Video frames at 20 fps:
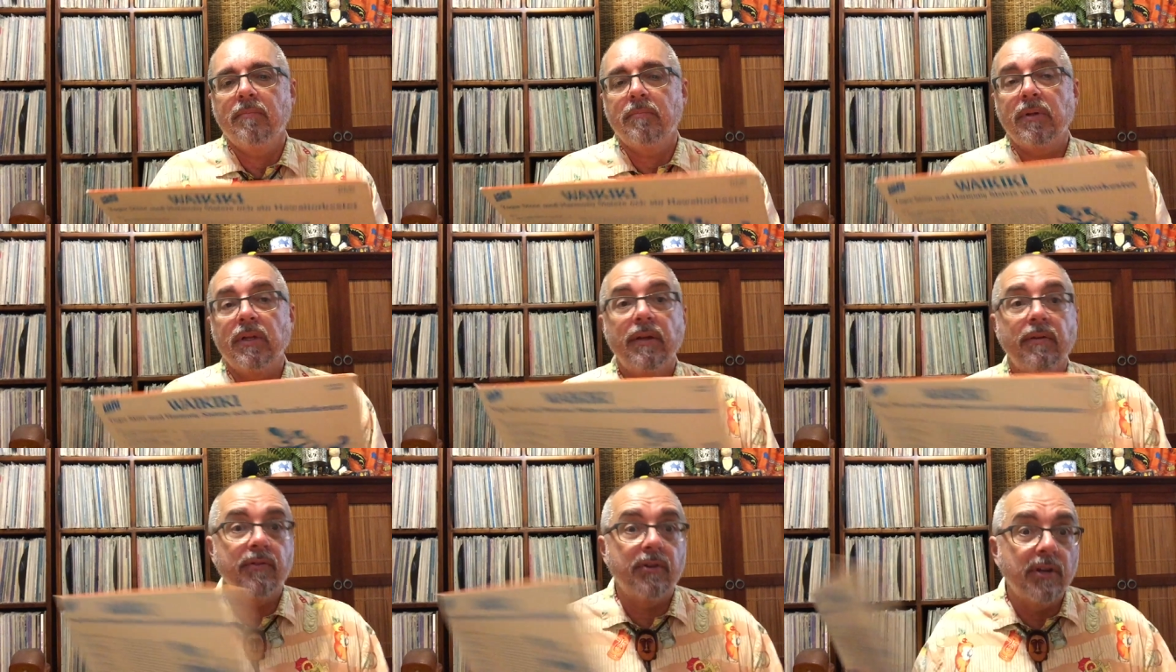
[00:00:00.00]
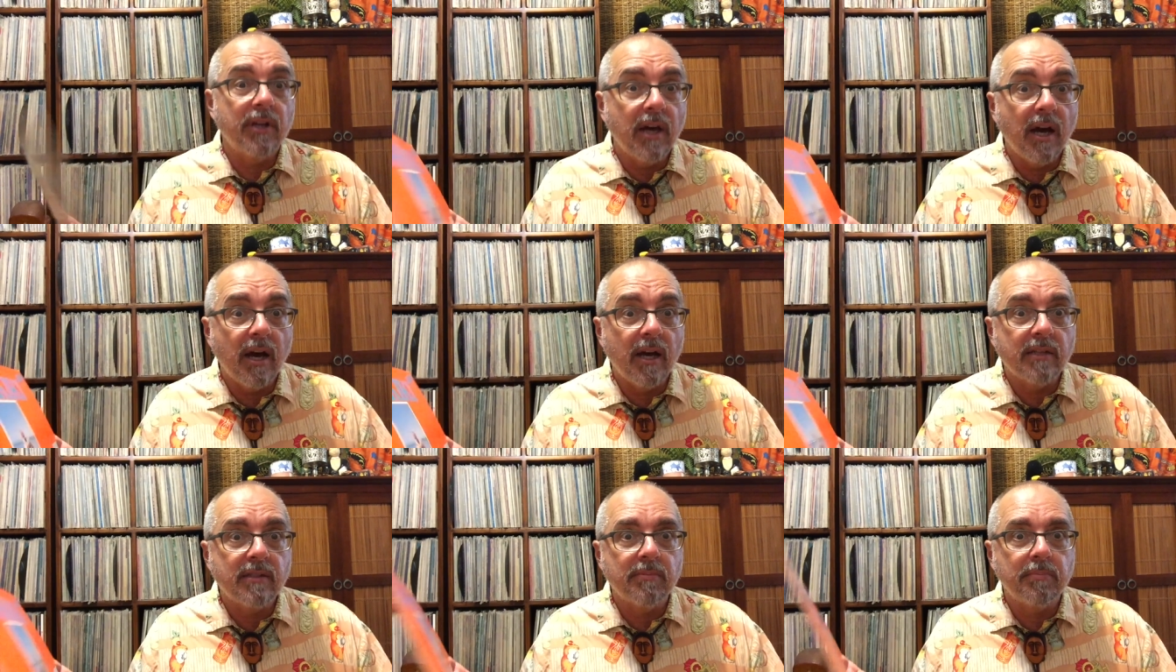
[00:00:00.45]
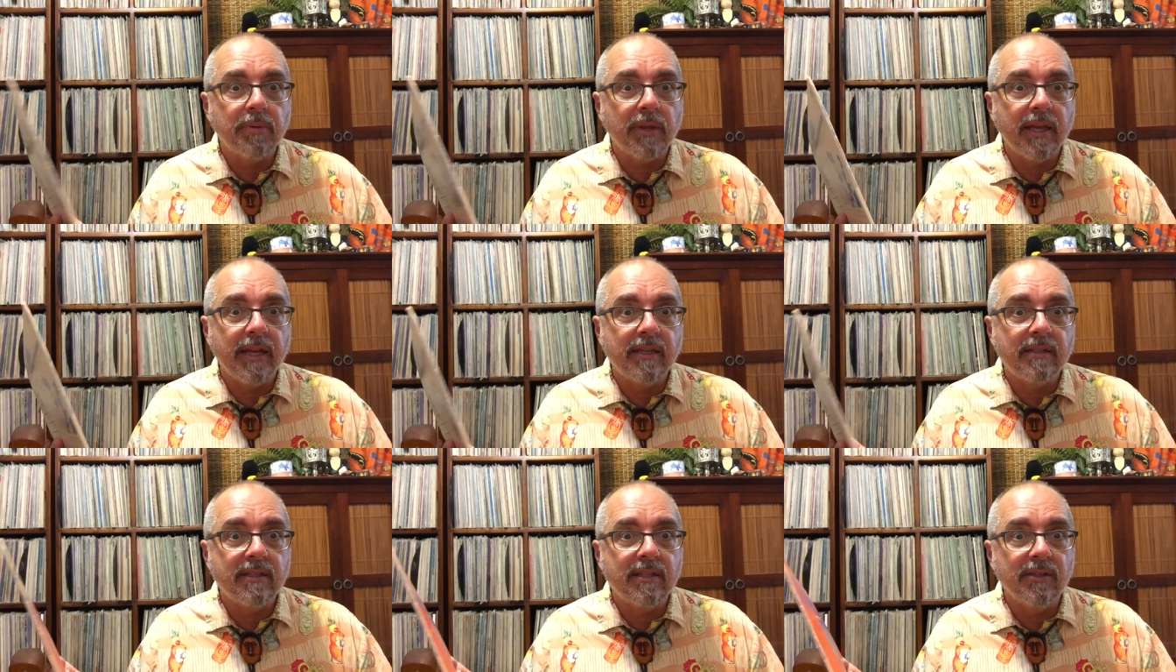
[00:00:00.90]
Believe it or not,
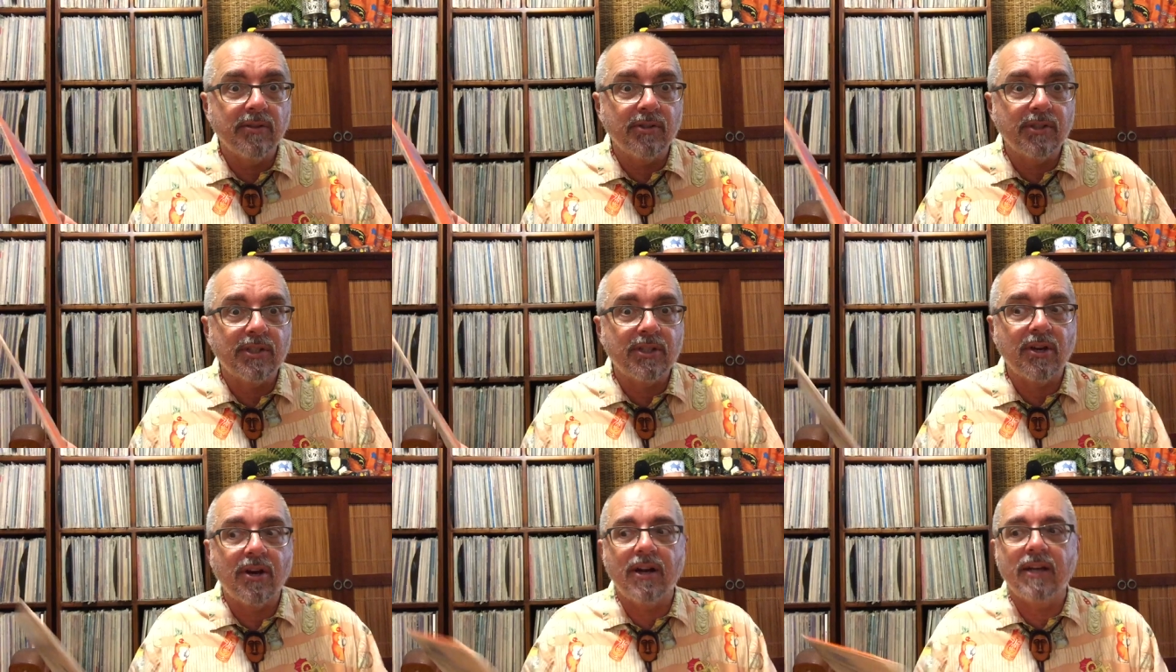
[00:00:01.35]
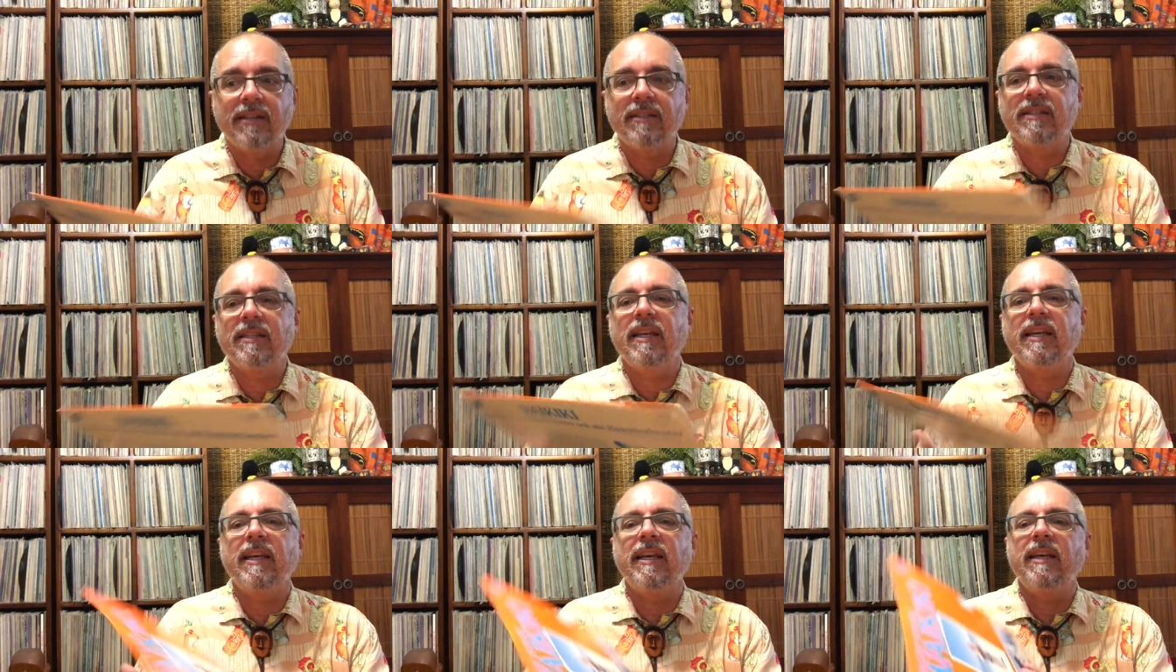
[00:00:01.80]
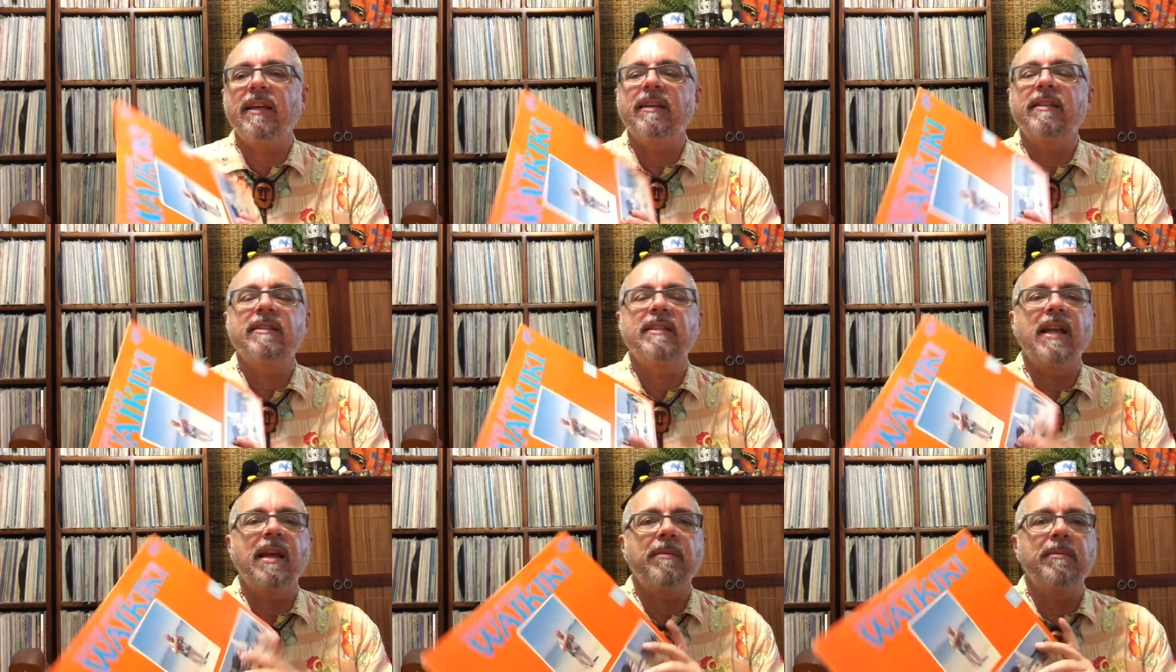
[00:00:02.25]
playing steel guitar and singing.
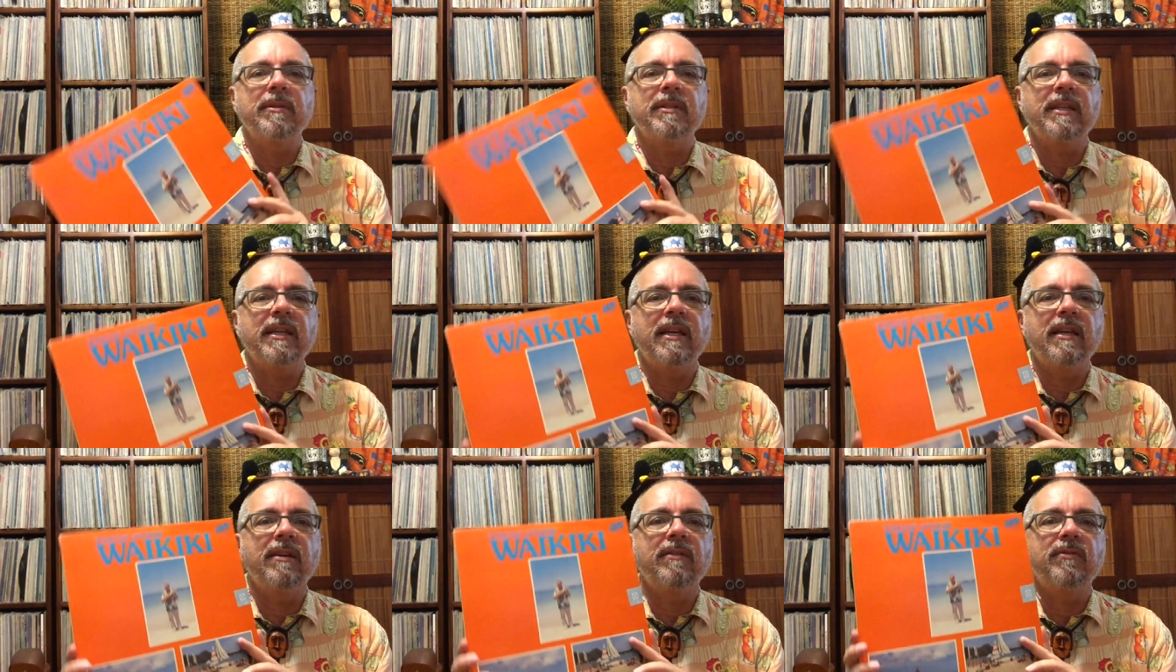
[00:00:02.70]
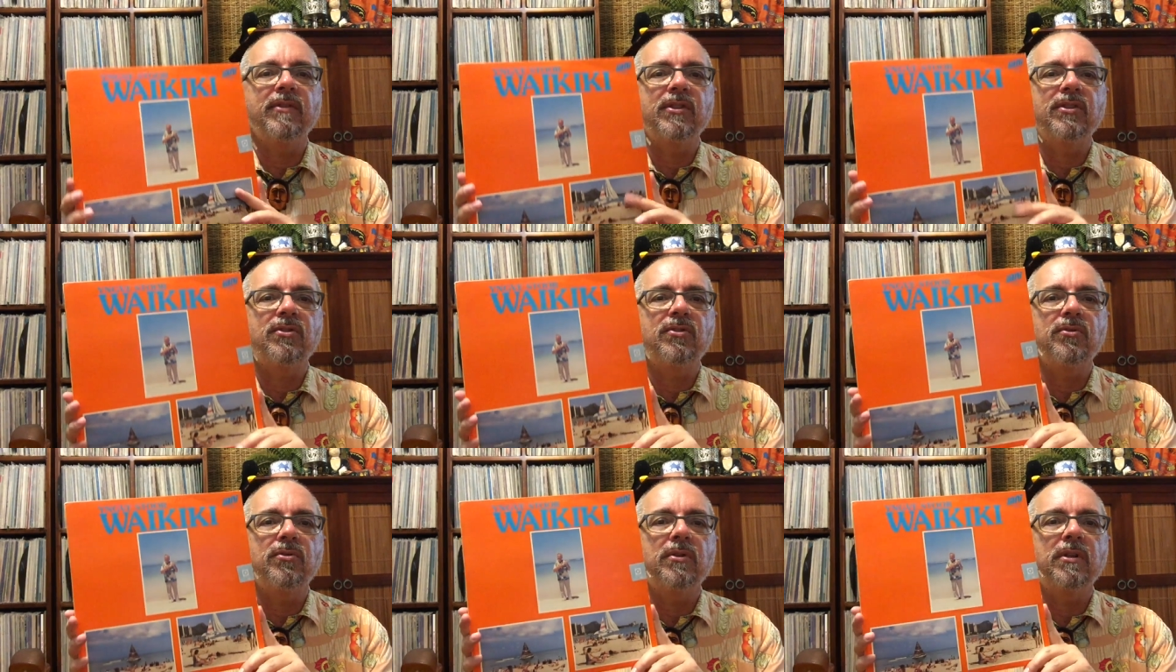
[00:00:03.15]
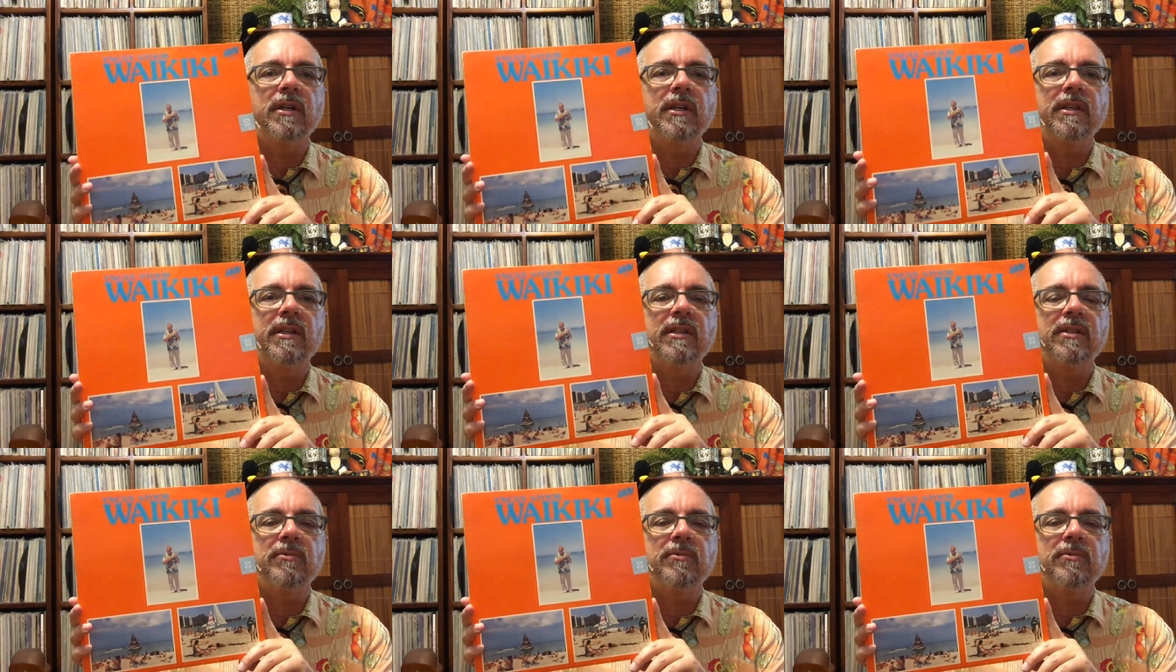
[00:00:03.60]
His name is Yngve Stoor.